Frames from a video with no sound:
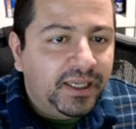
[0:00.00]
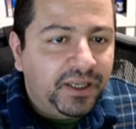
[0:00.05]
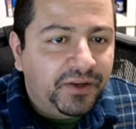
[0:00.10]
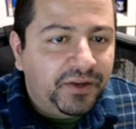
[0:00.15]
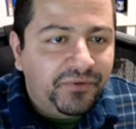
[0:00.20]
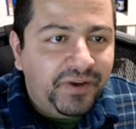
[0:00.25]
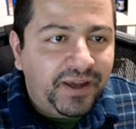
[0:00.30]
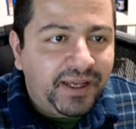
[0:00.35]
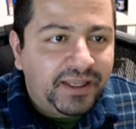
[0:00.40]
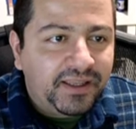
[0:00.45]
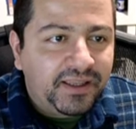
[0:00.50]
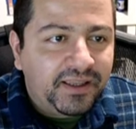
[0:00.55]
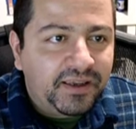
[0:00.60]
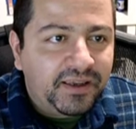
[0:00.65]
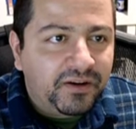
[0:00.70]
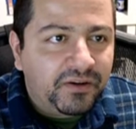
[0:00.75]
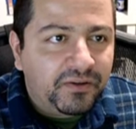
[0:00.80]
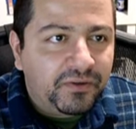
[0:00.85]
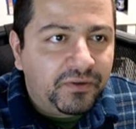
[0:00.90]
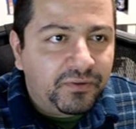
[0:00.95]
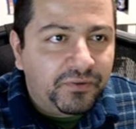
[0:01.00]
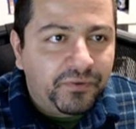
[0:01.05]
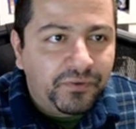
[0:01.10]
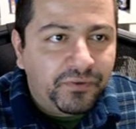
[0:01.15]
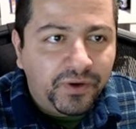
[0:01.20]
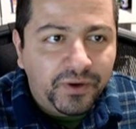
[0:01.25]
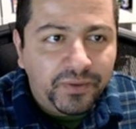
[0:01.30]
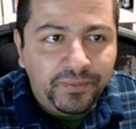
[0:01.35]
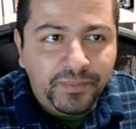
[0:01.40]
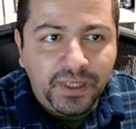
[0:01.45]
In fact, here
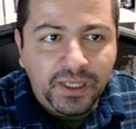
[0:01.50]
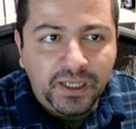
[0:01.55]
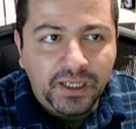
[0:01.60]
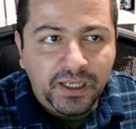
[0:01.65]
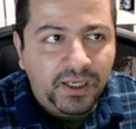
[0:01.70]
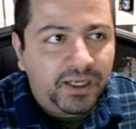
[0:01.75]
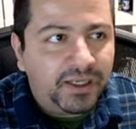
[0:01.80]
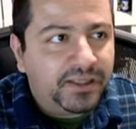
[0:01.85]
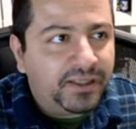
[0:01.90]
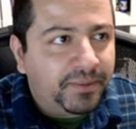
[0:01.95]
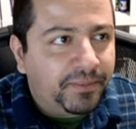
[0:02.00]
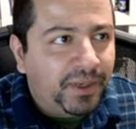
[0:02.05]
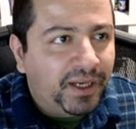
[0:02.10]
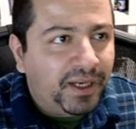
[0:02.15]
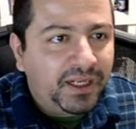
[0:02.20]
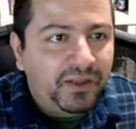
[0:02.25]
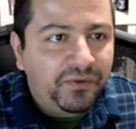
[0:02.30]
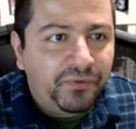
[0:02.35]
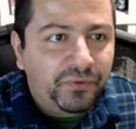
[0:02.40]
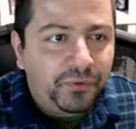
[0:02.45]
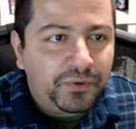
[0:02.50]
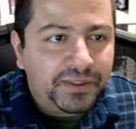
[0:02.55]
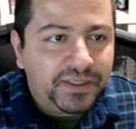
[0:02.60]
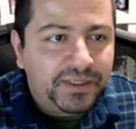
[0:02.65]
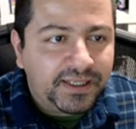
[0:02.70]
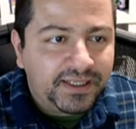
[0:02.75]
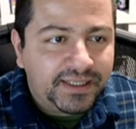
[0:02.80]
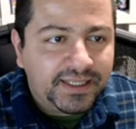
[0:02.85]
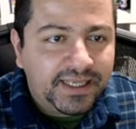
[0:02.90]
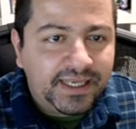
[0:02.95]
from uh, the Motley Fool's
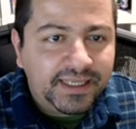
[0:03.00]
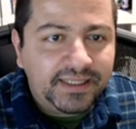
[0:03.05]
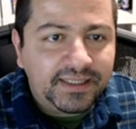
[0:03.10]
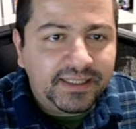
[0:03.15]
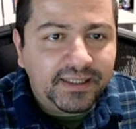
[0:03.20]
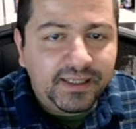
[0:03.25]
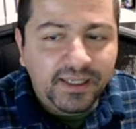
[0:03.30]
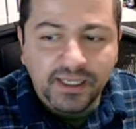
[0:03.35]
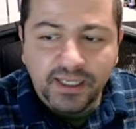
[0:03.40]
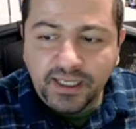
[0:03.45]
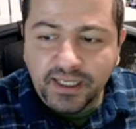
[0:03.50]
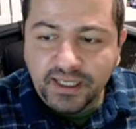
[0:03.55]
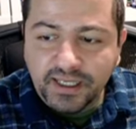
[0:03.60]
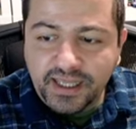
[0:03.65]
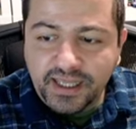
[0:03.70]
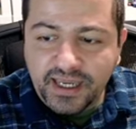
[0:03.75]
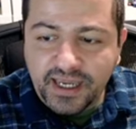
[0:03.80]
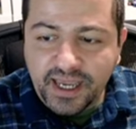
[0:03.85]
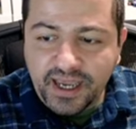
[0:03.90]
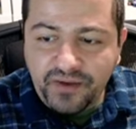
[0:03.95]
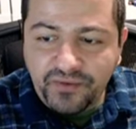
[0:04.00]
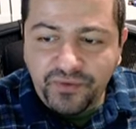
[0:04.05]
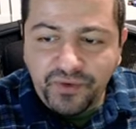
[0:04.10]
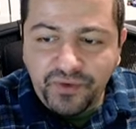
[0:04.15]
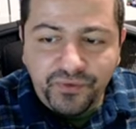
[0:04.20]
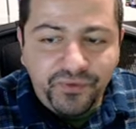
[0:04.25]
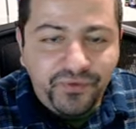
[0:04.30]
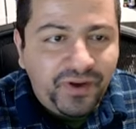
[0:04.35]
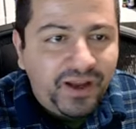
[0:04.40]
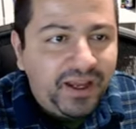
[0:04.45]
Ascent, they have
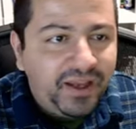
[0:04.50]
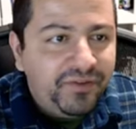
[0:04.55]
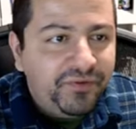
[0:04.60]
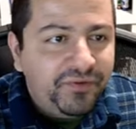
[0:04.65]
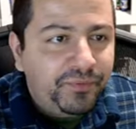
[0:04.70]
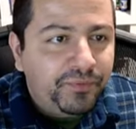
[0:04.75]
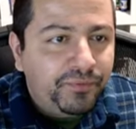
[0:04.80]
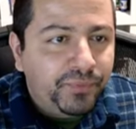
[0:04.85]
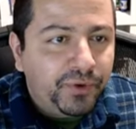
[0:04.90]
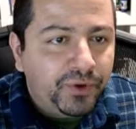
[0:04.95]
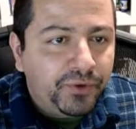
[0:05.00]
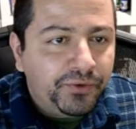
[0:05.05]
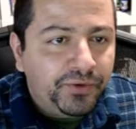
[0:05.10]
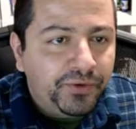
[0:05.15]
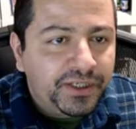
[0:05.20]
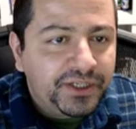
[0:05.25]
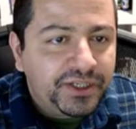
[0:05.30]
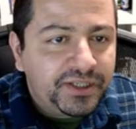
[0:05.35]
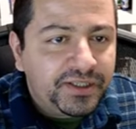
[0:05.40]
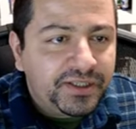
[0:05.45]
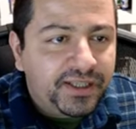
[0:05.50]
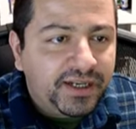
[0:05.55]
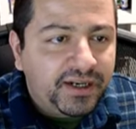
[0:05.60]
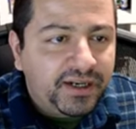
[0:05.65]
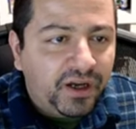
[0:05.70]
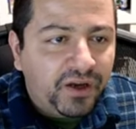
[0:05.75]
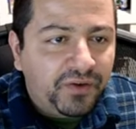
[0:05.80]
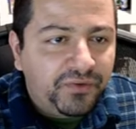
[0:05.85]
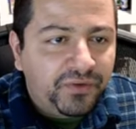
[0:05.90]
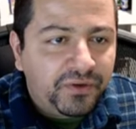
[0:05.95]
five brokerages that
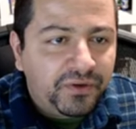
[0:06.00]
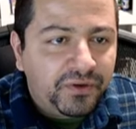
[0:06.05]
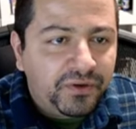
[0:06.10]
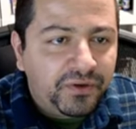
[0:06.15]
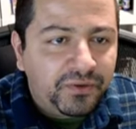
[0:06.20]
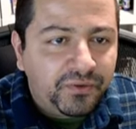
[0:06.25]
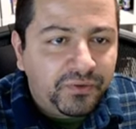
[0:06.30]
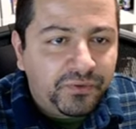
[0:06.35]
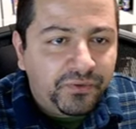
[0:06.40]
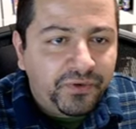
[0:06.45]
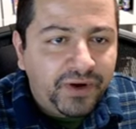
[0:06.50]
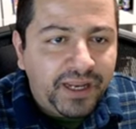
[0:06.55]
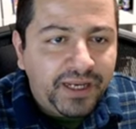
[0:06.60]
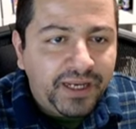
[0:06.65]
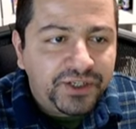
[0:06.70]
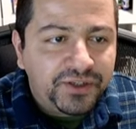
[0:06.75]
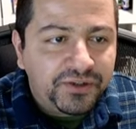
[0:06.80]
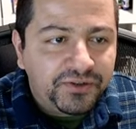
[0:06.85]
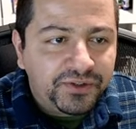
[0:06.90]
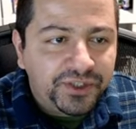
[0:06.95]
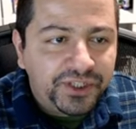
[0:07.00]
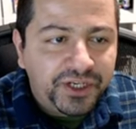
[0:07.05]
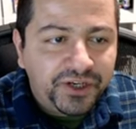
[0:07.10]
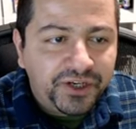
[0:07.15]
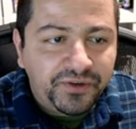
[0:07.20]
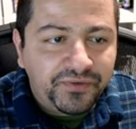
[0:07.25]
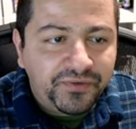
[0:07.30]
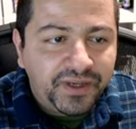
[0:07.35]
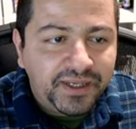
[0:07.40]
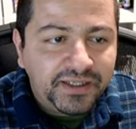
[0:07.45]
offer fractional
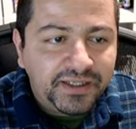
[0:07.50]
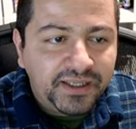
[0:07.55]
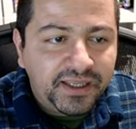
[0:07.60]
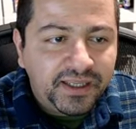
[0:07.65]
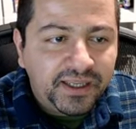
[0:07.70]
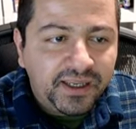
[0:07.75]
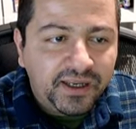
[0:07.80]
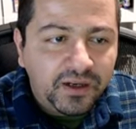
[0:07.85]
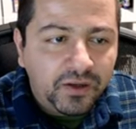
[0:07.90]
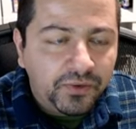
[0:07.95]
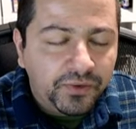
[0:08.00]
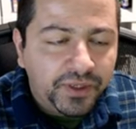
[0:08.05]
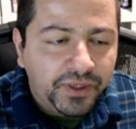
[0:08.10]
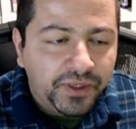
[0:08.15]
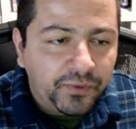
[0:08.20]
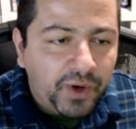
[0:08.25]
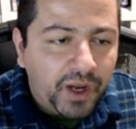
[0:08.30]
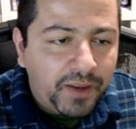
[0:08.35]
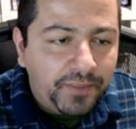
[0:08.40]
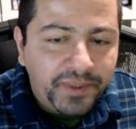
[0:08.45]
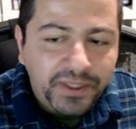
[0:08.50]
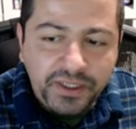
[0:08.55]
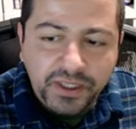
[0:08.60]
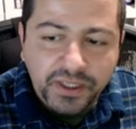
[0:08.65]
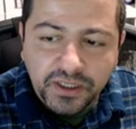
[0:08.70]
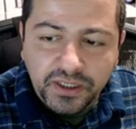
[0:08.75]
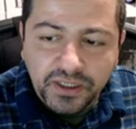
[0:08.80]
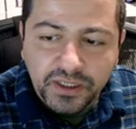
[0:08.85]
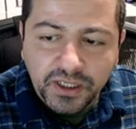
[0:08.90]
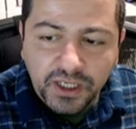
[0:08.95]
share investing, including
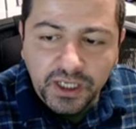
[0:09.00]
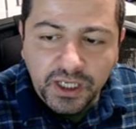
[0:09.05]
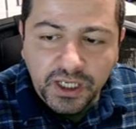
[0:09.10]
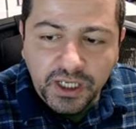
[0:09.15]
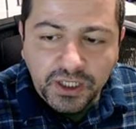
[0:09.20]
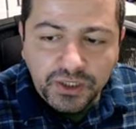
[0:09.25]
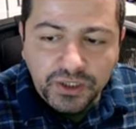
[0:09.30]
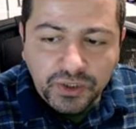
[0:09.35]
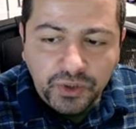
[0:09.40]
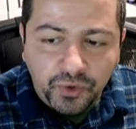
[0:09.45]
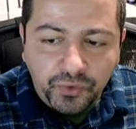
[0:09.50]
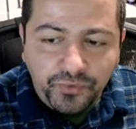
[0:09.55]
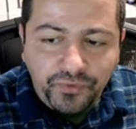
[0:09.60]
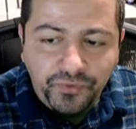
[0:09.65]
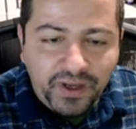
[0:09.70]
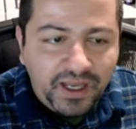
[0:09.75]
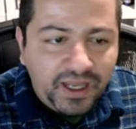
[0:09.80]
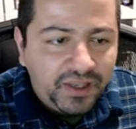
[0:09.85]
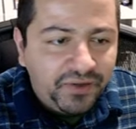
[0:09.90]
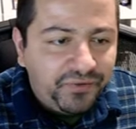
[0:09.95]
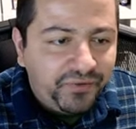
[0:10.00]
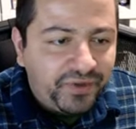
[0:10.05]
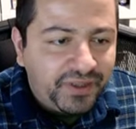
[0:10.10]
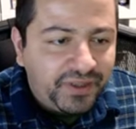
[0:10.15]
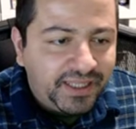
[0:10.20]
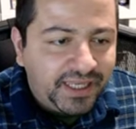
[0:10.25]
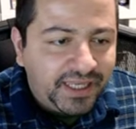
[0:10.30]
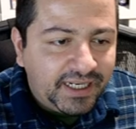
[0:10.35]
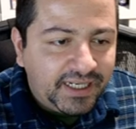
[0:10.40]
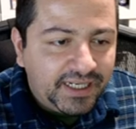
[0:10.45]
Robinhood, SoFi,
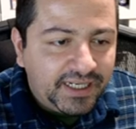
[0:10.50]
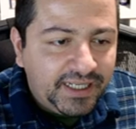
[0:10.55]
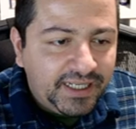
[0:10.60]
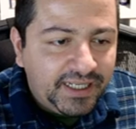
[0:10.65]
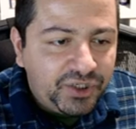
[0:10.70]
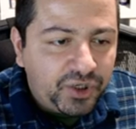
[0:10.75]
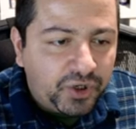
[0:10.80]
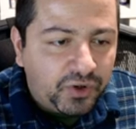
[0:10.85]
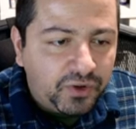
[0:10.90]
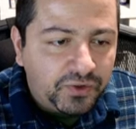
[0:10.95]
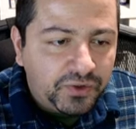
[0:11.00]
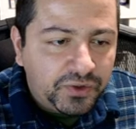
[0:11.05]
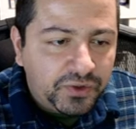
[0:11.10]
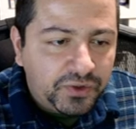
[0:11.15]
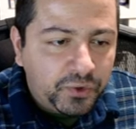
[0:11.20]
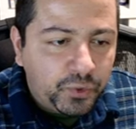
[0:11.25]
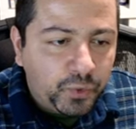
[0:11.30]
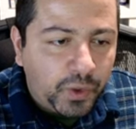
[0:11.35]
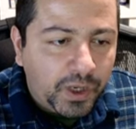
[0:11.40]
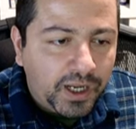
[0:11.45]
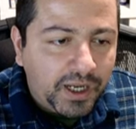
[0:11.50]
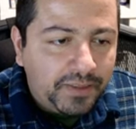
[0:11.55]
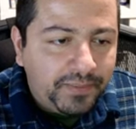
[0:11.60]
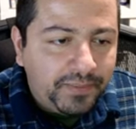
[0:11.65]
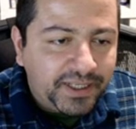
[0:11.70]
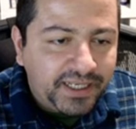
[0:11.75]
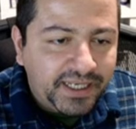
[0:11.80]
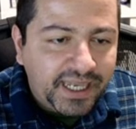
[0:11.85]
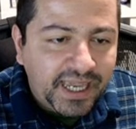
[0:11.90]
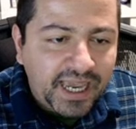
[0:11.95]
Fidelity, Charles Schwab,
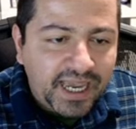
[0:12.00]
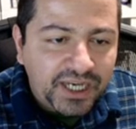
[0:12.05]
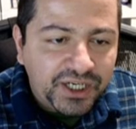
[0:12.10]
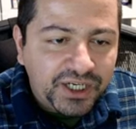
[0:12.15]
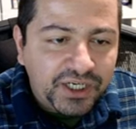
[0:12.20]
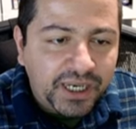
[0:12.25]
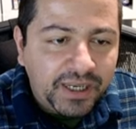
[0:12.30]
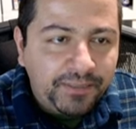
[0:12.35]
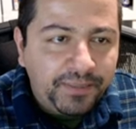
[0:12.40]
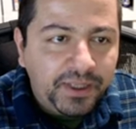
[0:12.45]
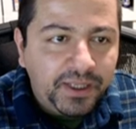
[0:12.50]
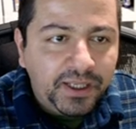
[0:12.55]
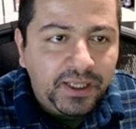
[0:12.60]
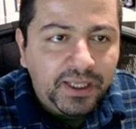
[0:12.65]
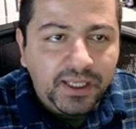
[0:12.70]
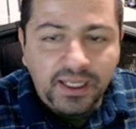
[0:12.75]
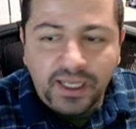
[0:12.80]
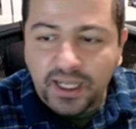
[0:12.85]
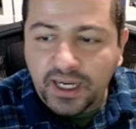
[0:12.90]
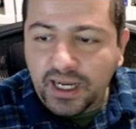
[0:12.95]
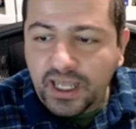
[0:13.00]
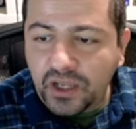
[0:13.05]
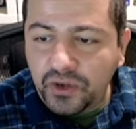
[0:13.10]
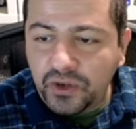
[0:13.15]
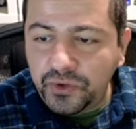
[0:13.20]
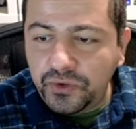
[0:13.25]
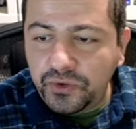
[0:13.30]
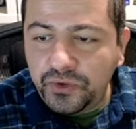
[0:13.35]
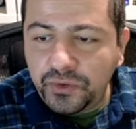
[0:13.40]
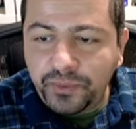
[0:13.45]
and Cash App, allow
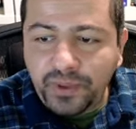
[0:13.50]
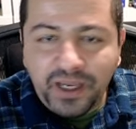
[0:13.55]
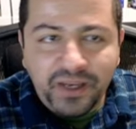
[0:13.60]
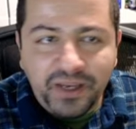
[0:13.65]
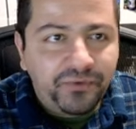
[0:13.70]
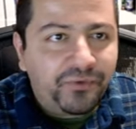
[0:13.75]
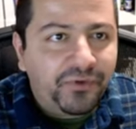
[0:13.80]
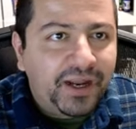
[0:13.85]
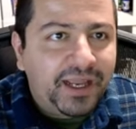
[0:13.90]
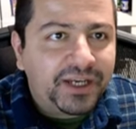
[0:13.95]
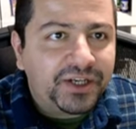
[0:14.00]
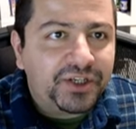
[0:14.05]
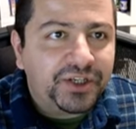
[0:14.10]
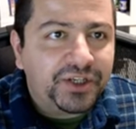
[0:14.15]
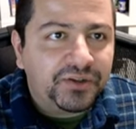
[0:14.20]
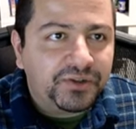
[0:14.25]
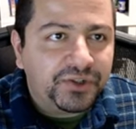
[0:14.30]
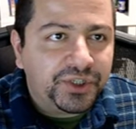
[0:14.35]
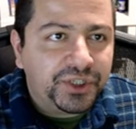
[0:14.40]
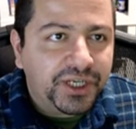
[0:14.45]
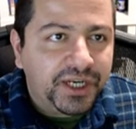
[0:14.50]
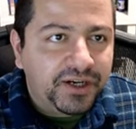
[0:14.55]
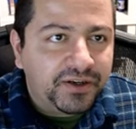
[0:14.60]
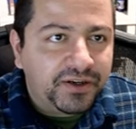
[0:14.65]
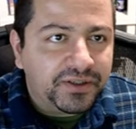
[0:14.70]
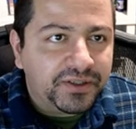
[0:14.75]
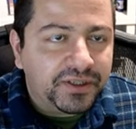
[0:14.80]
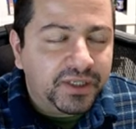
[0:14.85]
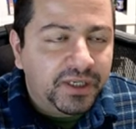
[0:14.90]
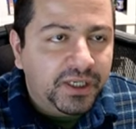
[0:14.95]
you to buy fractional
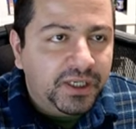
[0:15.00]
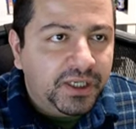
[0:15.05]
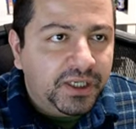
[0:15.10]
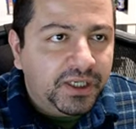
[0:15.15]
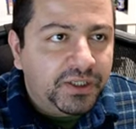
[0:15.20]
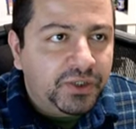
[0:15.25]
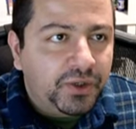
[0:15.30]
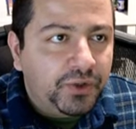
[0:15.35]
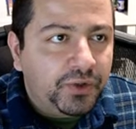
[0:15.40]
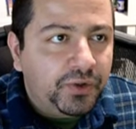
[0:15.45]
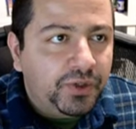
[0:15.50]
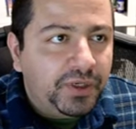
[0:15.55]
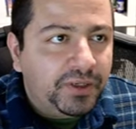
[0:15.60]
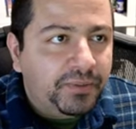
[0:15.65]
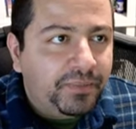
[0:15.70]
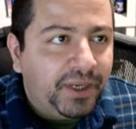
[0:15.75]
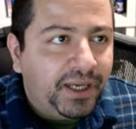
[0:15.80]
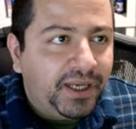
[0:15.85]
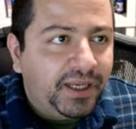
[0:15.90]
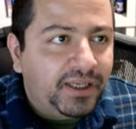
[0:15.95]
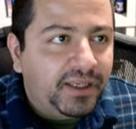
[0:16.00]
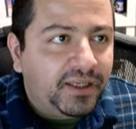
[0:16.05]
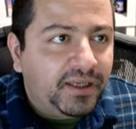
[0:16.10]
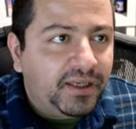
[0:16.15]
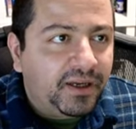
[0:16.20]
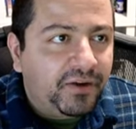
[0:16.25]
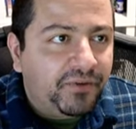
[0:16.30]
shares. So you could buy